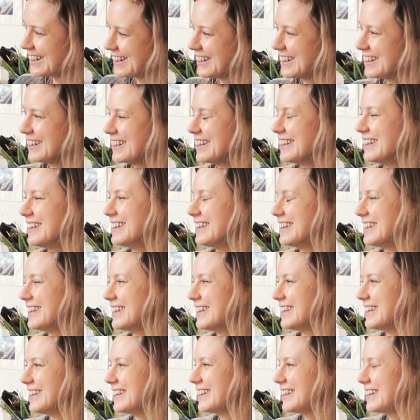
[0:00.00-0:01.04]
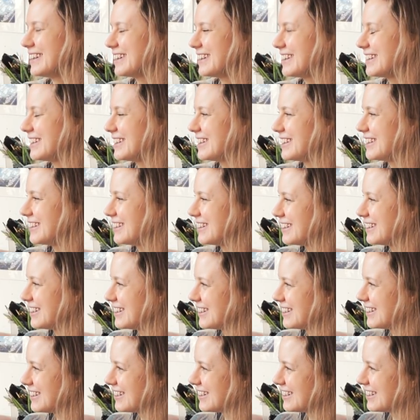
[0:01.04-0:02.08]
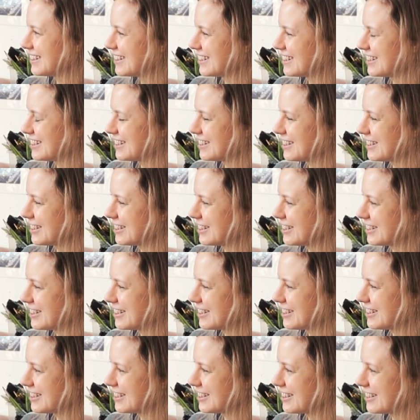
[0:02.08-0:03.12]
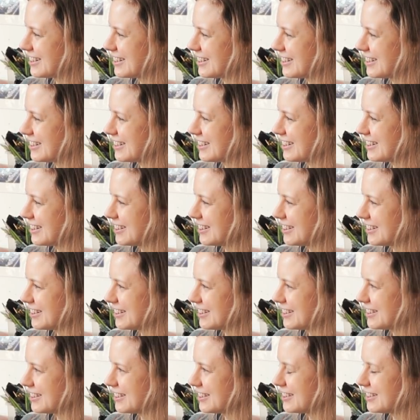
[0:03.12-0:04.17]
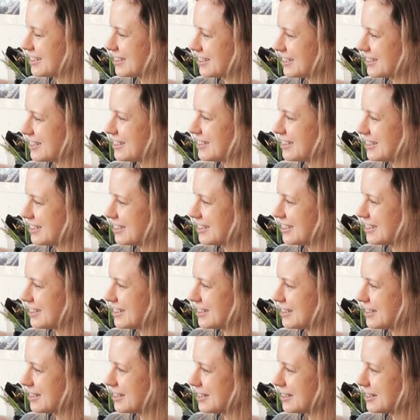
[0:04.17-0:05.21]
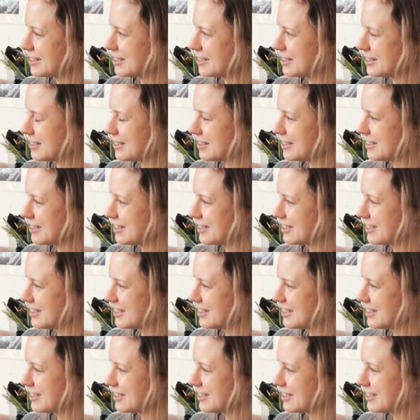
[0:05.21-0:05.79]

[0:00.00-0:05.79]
No words are spoken by the person on screen.